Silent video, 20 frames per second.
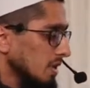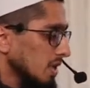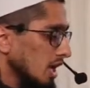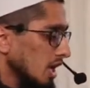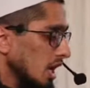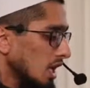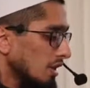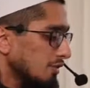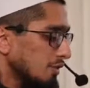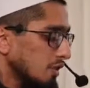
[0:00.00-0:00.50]

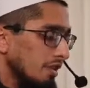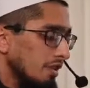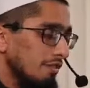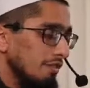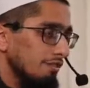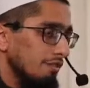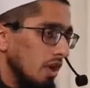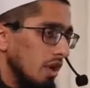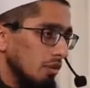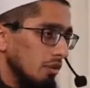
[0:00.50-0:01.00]
And if you haven't
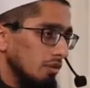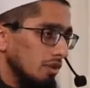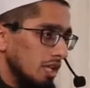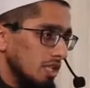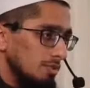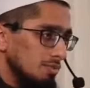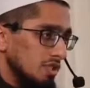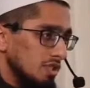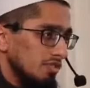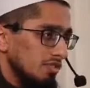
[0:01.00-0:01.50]
followed that
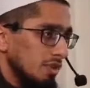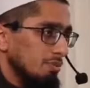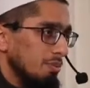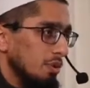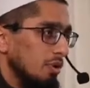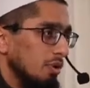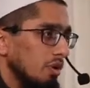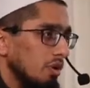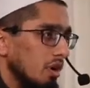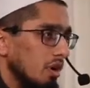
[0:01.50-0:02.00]
specific
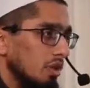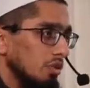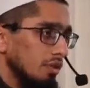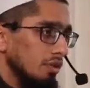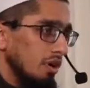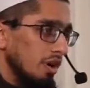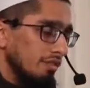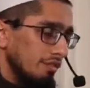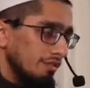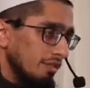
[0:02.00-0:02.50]
protocol, you
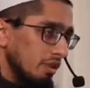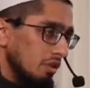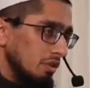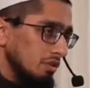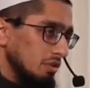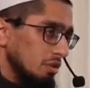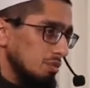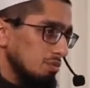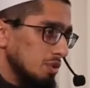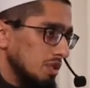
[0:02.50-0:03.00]
haven't followed those
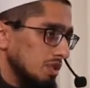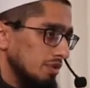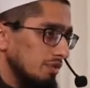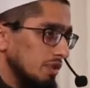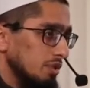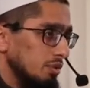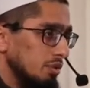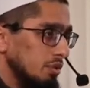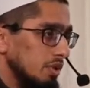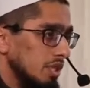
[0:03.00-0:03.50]
specific
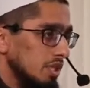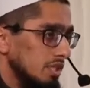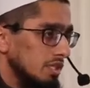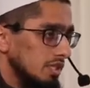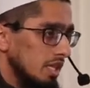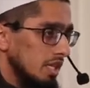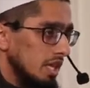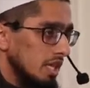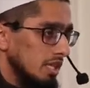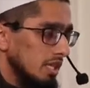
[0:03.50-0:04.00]
rulings,
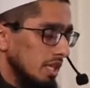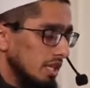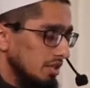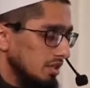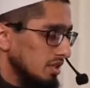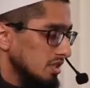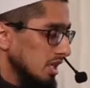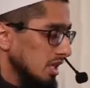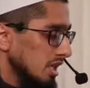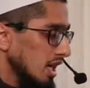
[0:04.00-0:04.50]
then your
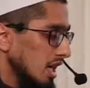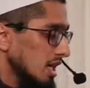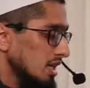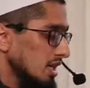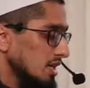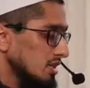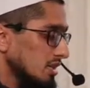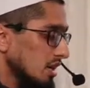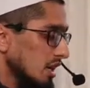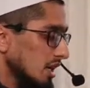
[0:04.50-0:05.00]
zakah is
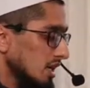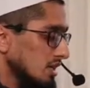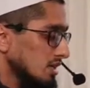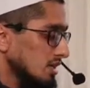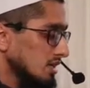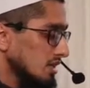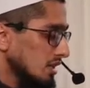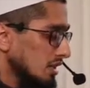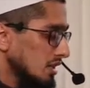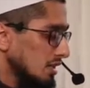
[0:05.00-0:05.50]
not
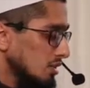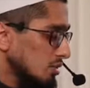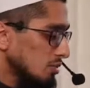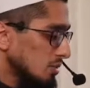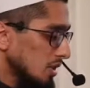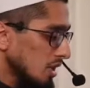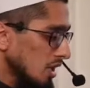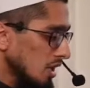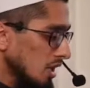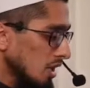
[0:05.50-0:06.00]
considered to
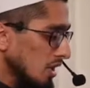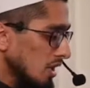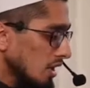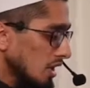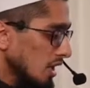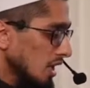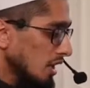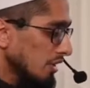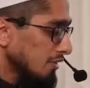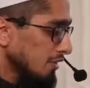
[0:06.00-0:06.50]
be
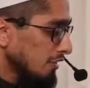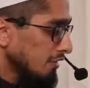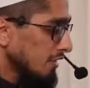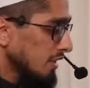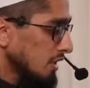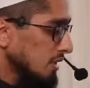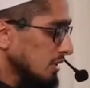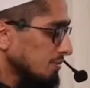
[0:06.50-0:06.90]
fulfilled.